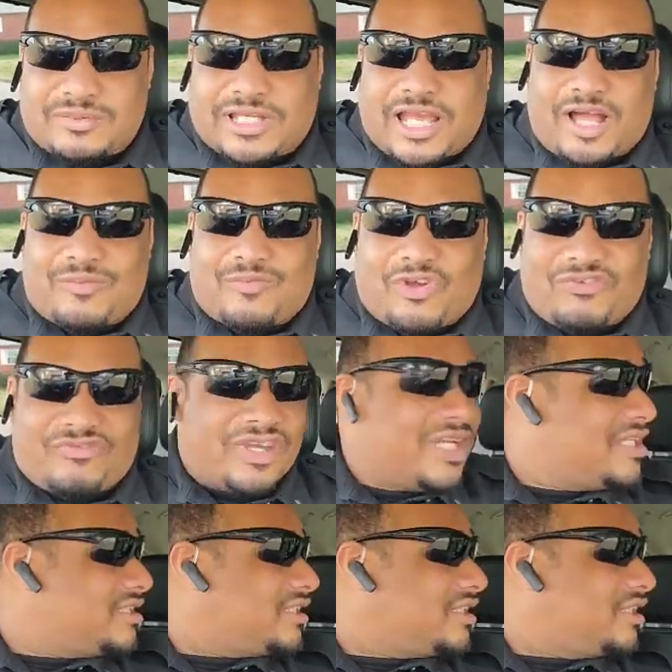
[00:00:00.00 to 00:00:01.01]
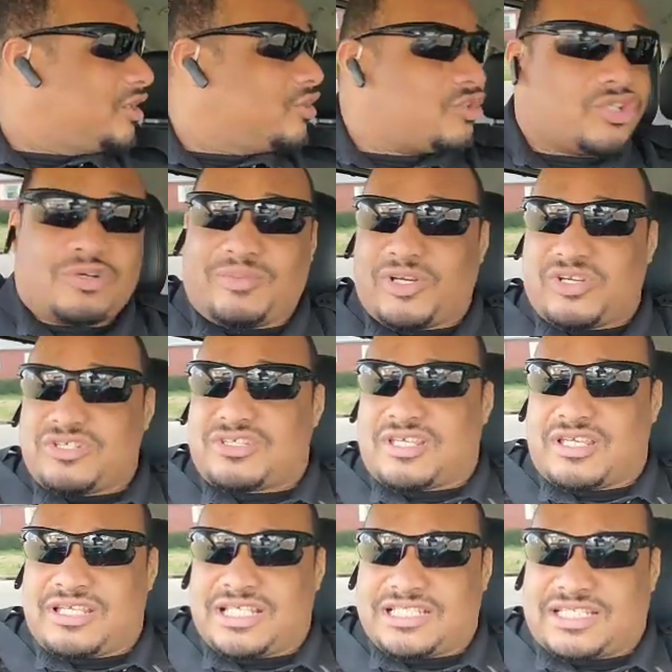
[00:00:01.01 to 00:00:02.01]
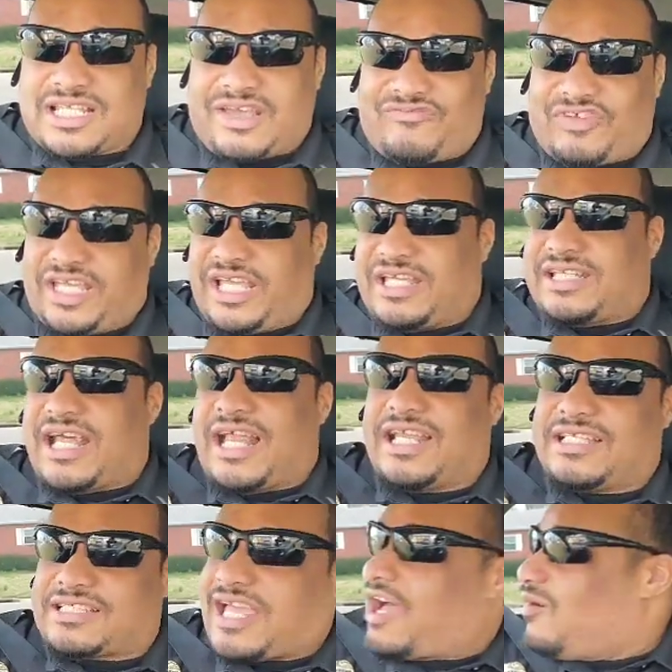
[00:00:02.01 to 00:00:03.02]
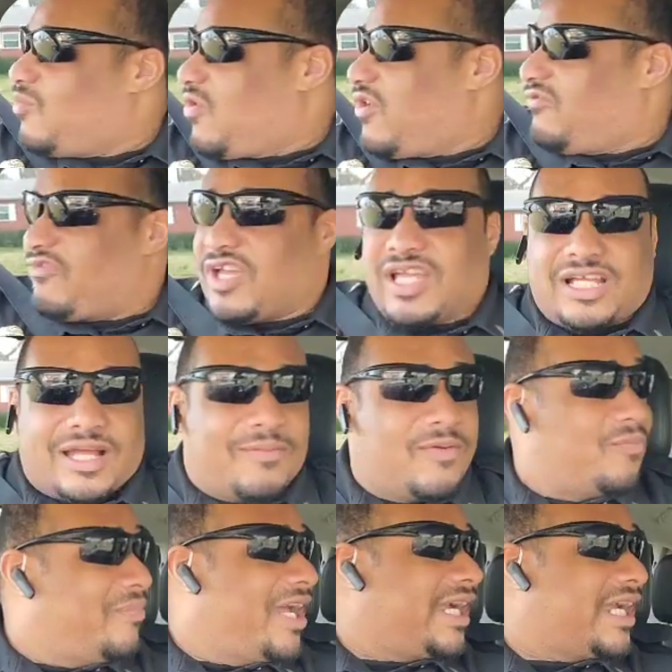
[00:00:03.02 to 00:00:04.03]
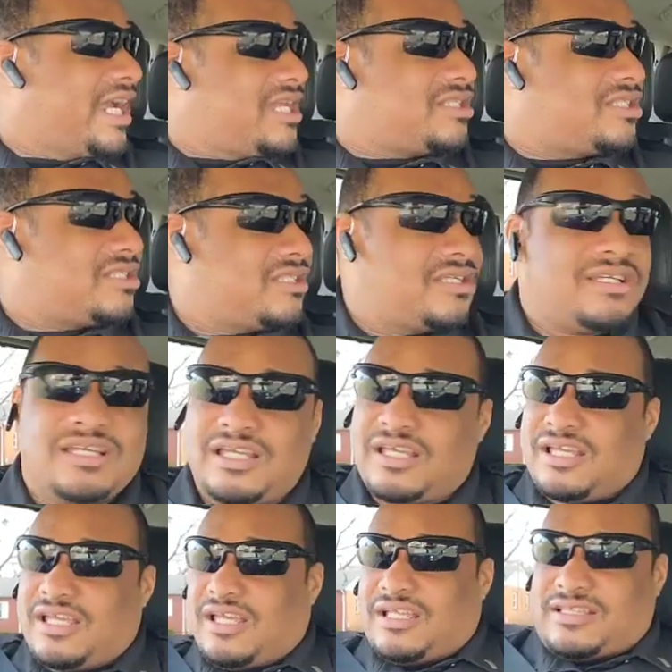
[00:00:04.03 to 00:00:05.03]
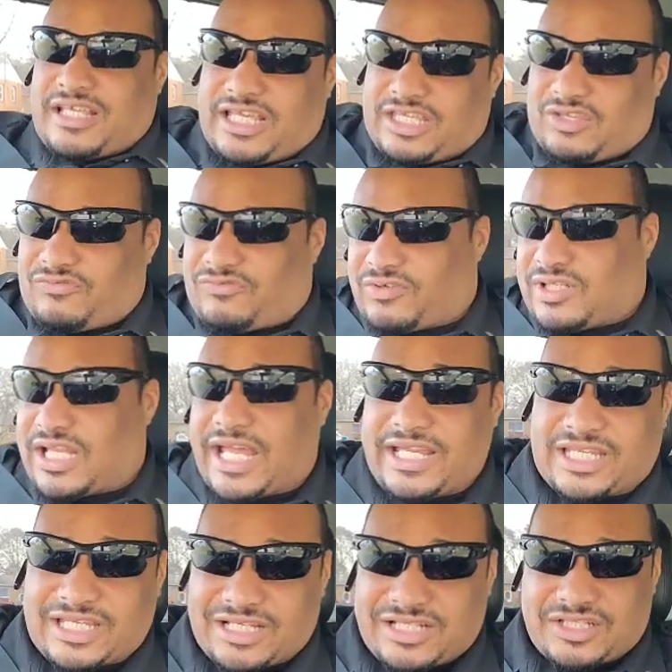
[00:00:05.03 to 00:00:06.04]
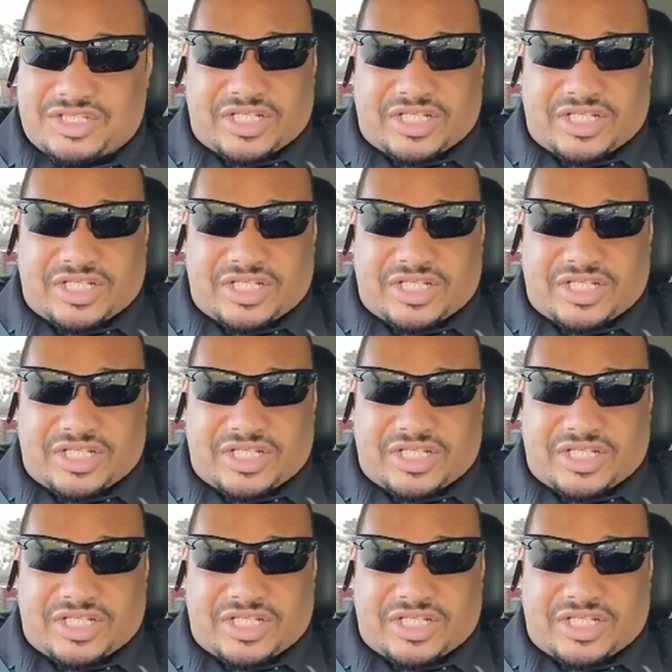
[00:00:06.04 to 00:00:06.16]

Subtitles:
Cowboy fans and YouTubers. It's that VA Dallas Cowboy fan coming back at you. Thank you for liking,